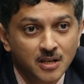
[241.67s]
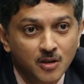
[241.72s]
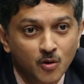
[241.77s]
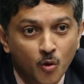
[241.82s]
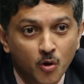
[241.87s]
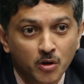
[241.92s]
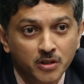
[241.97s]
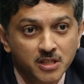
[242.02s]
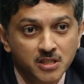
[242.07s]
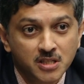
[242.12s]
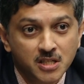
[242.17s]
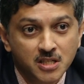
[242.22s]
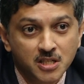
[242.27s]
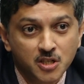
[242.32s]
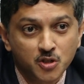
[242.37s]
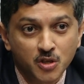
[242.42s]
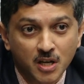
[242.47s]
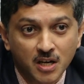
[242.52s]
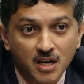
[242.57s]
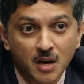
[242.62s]
All these
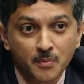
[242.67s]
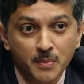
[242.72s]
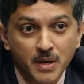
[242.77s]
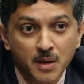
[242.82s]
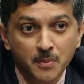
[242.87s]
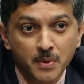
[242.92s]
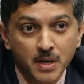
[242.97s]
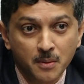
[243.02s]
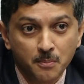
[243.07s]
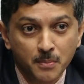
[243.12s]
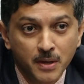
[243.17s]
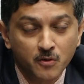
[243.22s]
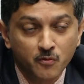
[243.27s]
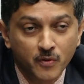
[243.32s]
issues are coming up in a big